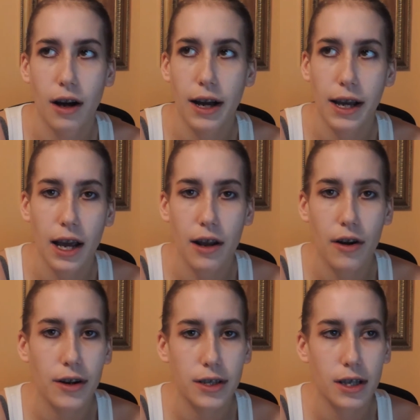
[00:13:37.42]
I can't
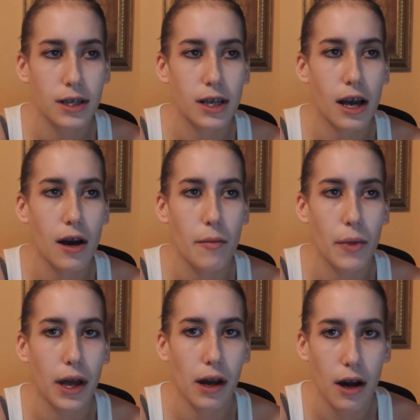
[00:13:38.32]
honestly say
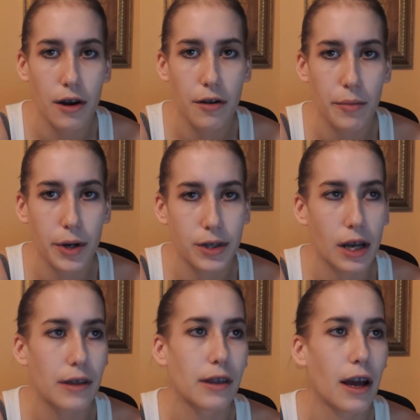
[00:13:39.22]
I'm like
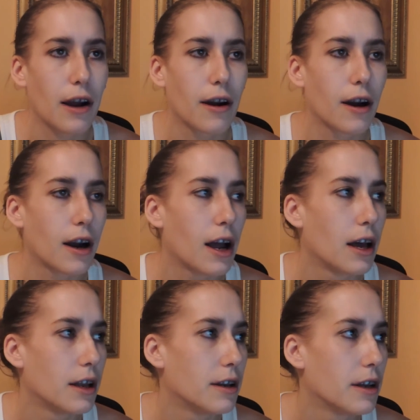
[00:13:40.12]
100% there,
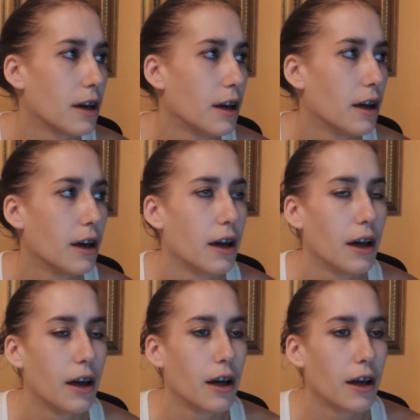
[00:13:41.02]
and
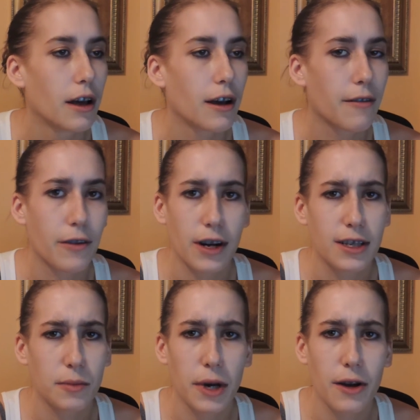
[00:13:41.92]
it
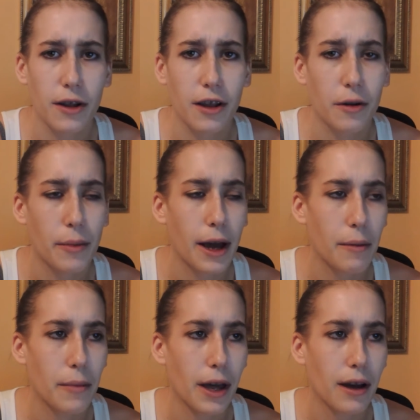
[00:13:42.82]
freaks me out a little
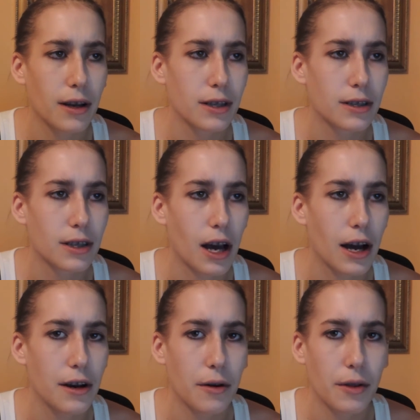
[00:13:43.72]
bit because
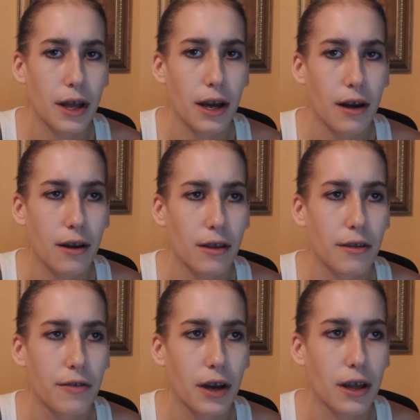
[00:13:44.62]
I don't like
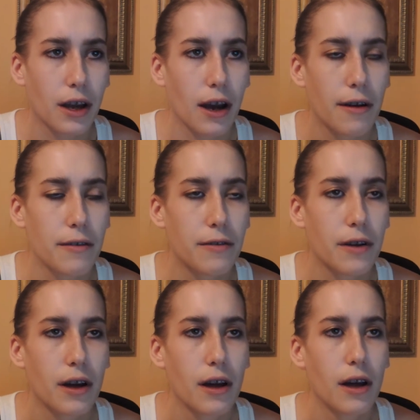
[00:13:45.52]
the feeling of
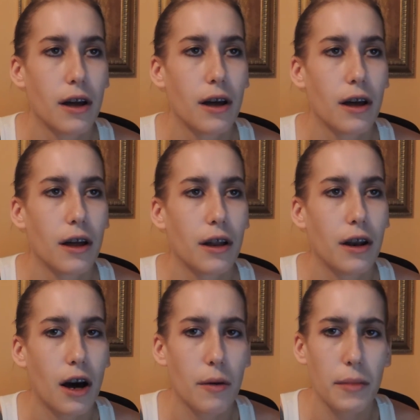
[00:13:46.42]

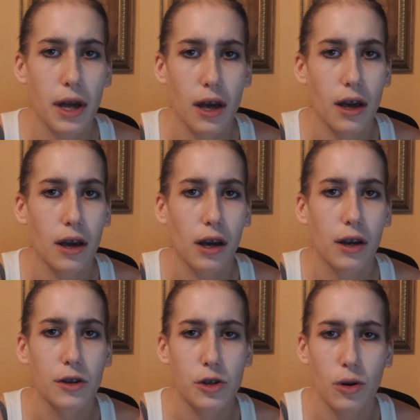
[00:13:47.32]
not being in
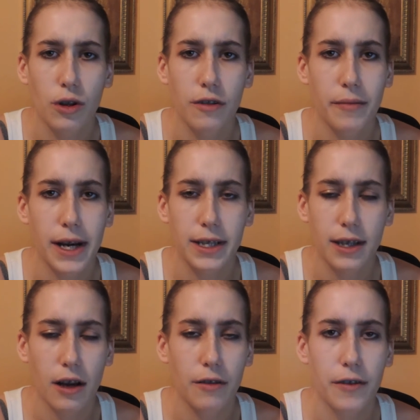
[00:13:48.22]
control of
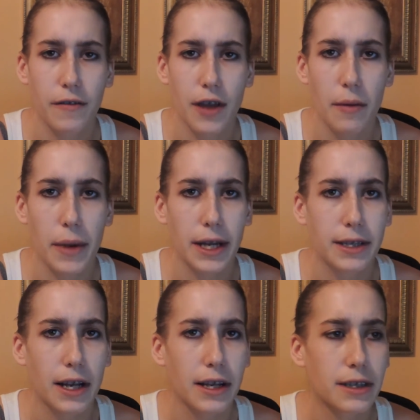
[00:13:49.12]
myself, if that
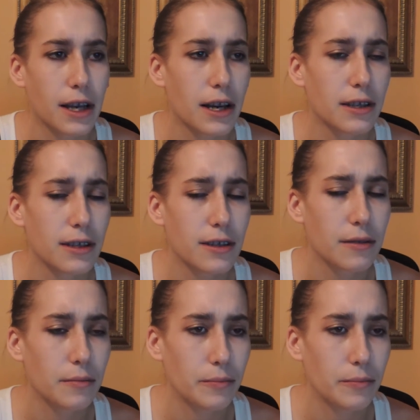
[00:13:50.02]
makes any sense.